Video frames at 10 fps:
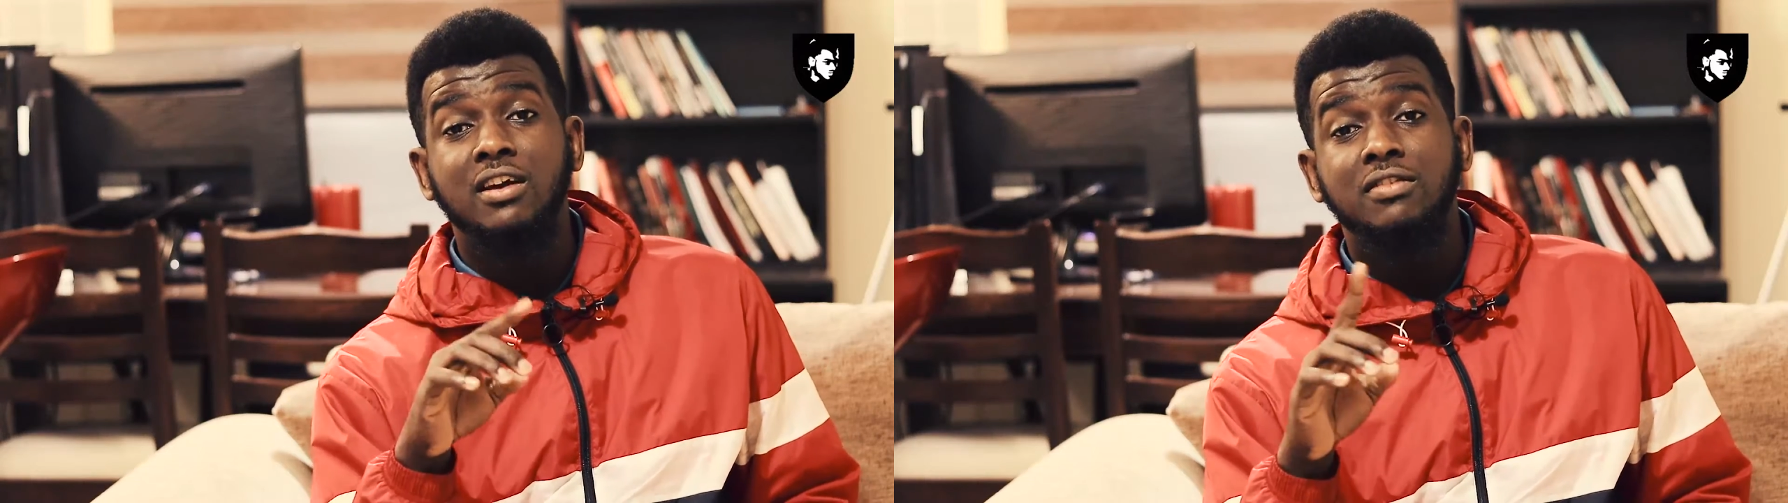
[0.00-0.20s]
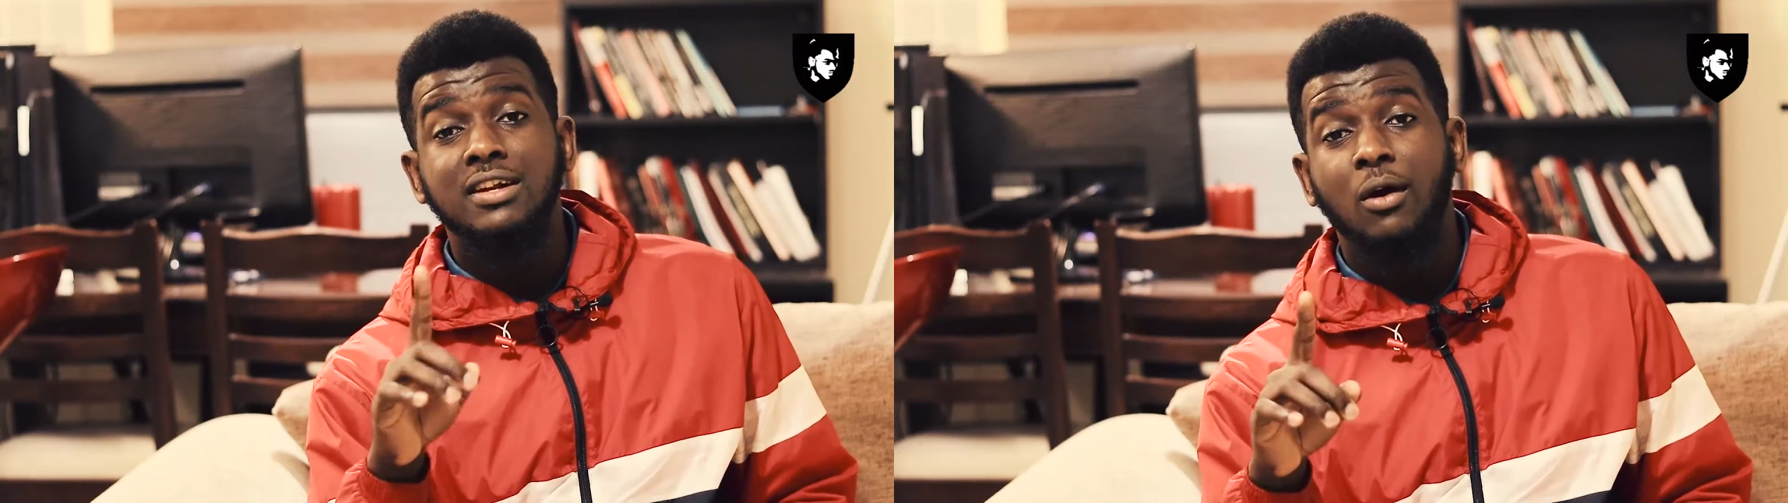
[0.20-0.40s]

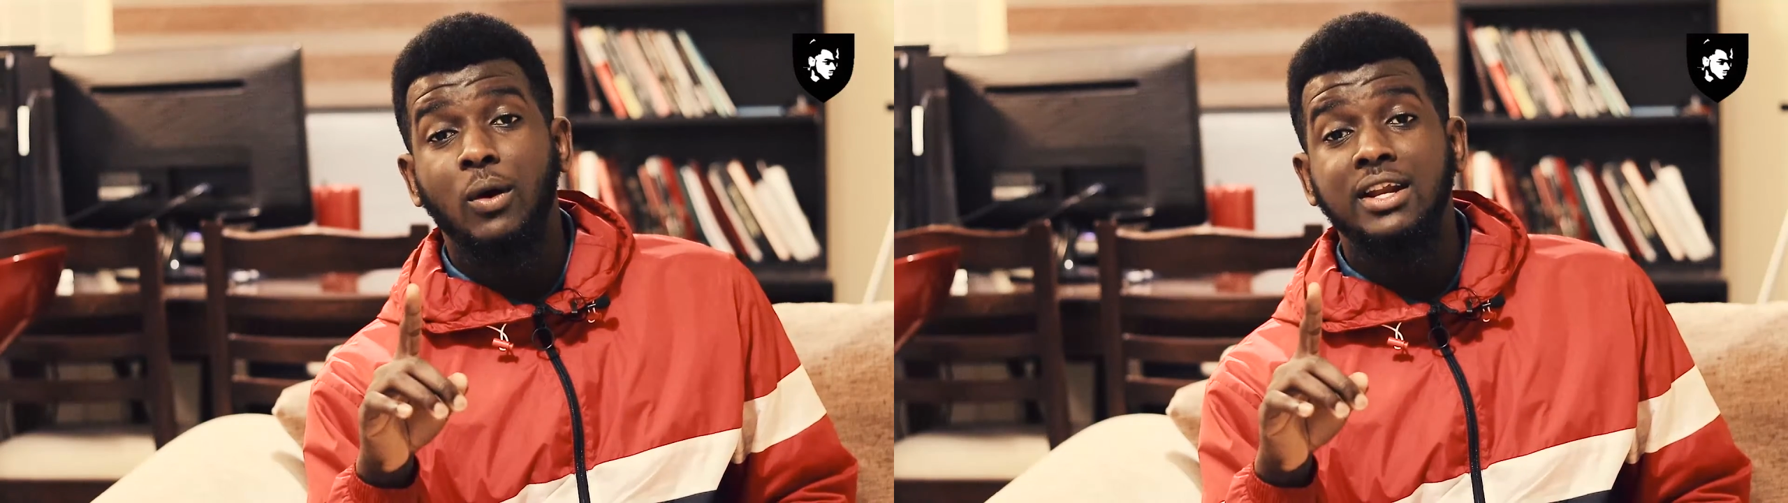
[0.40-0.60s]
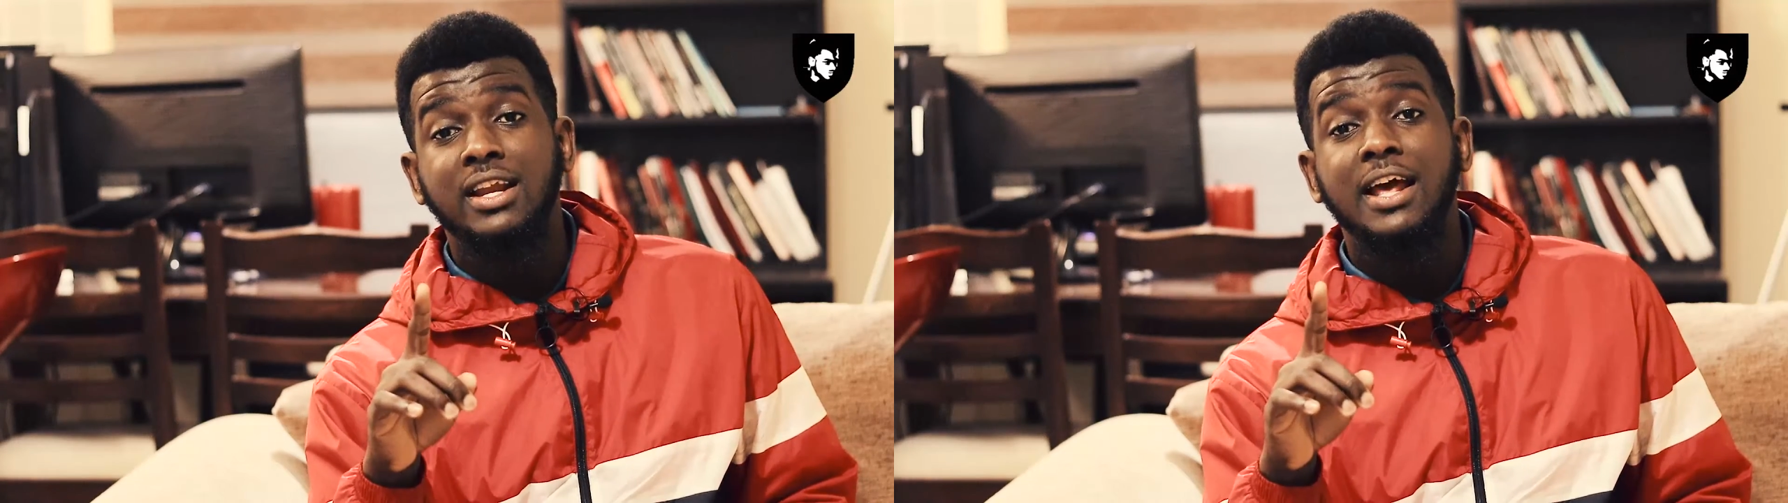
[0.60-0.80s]
every
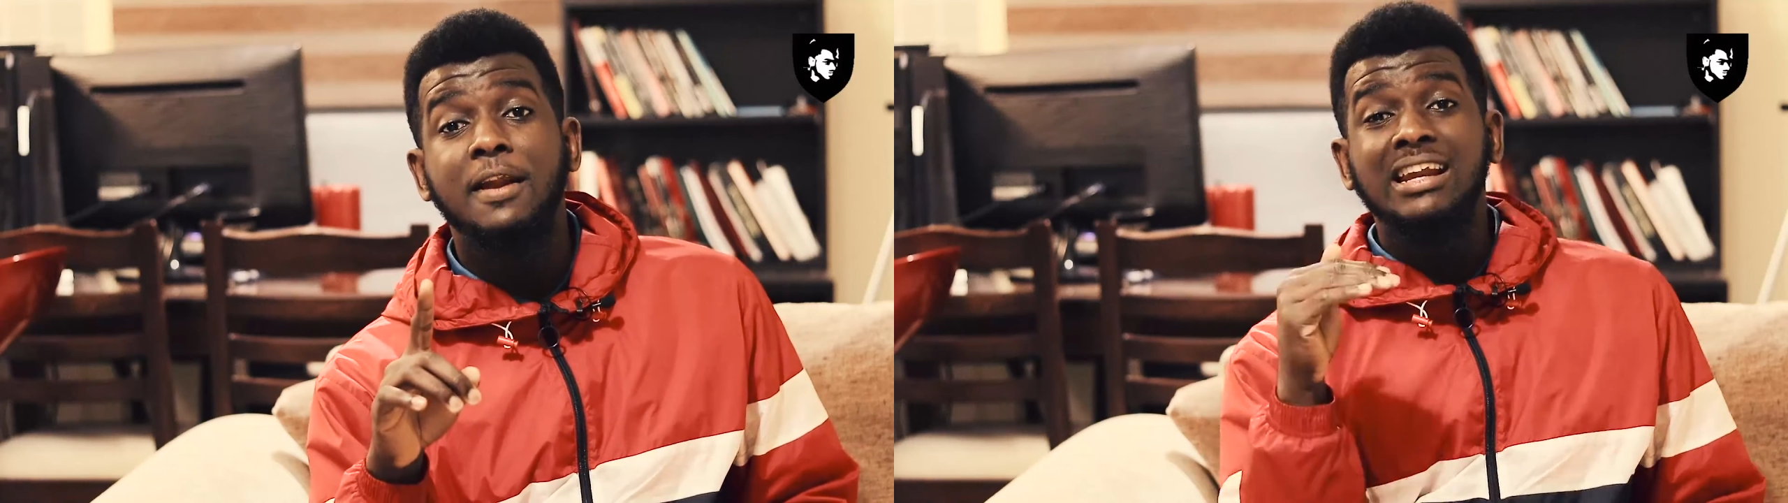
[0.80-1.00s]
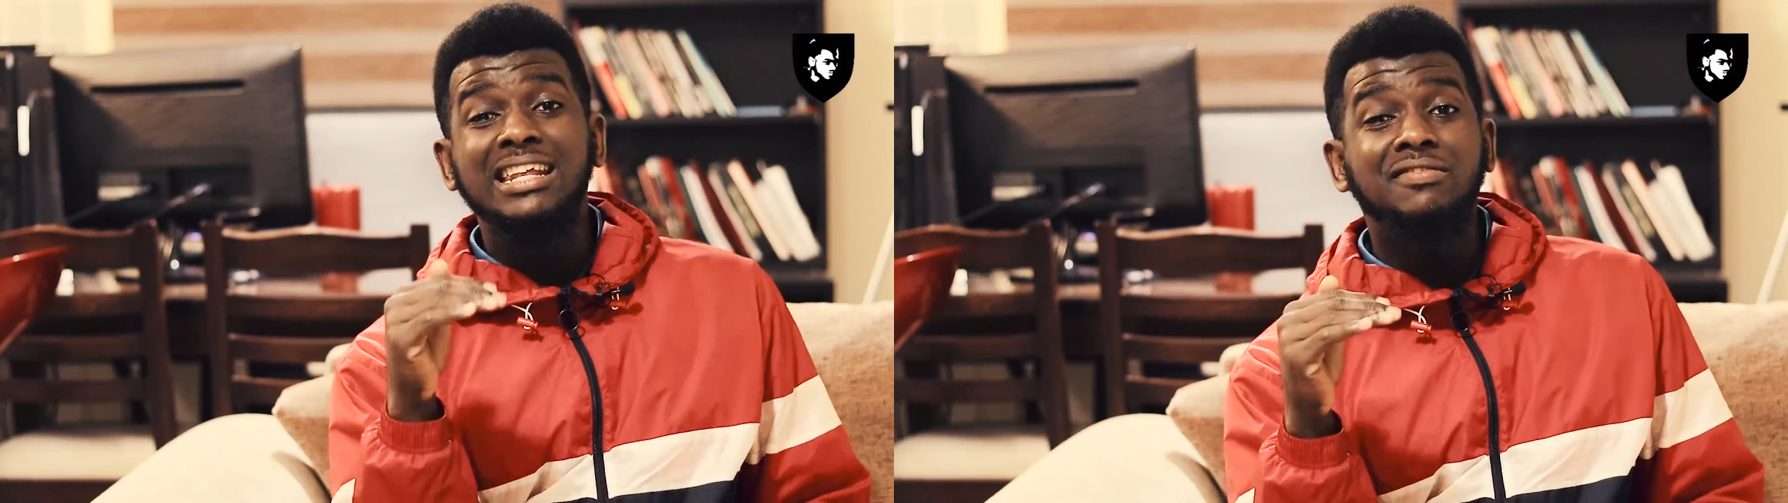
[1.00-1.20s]
now and
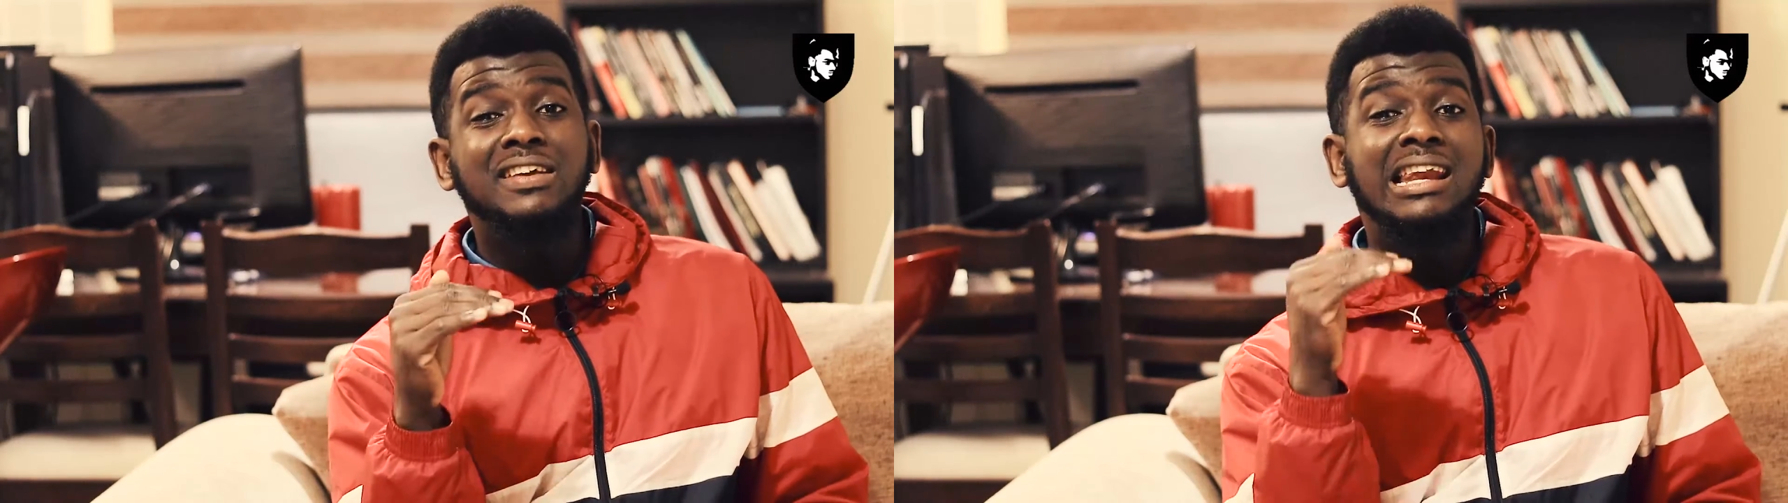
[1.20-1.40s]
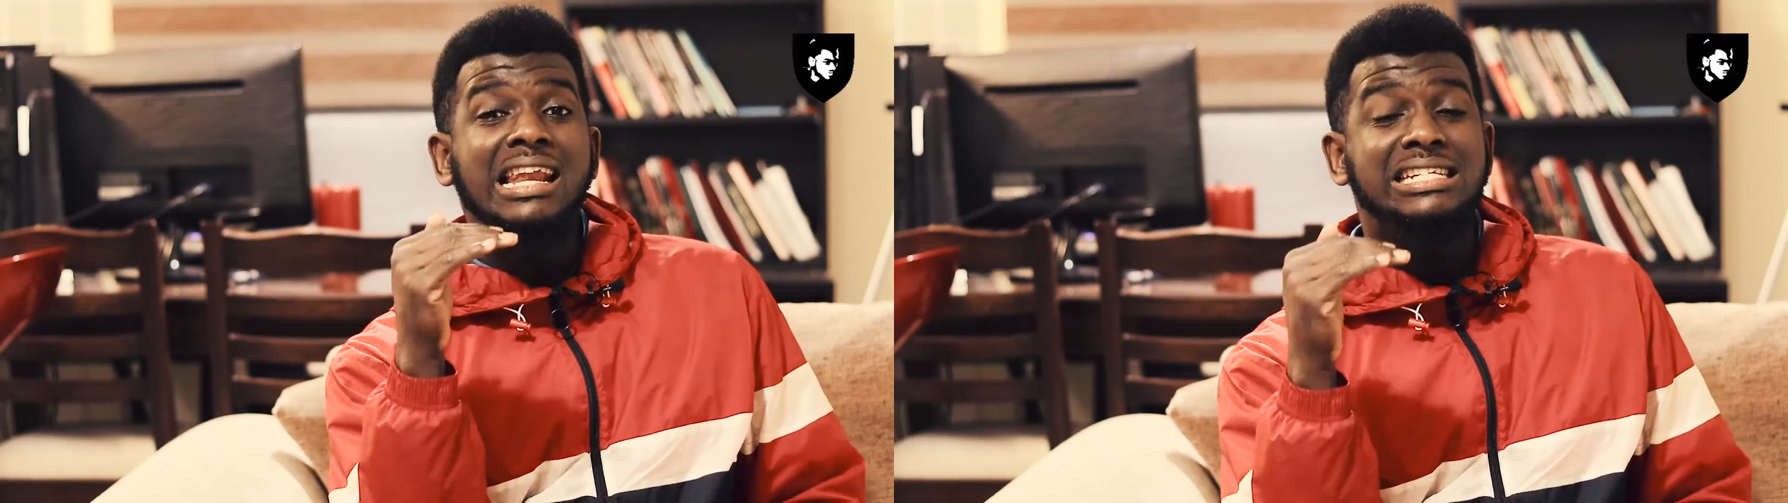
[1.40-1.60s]
then living